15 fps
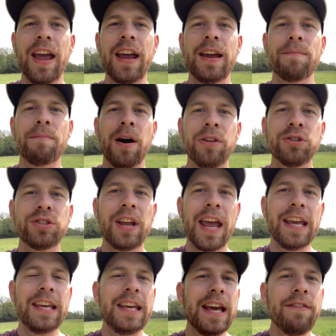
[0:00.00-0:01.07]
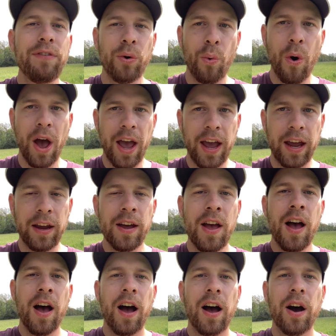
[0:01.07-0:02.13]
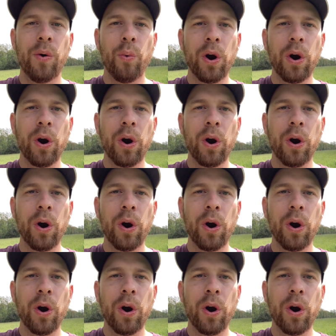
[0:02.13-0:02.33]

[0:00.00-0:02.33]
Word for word: a Mother's Day giveaway uh,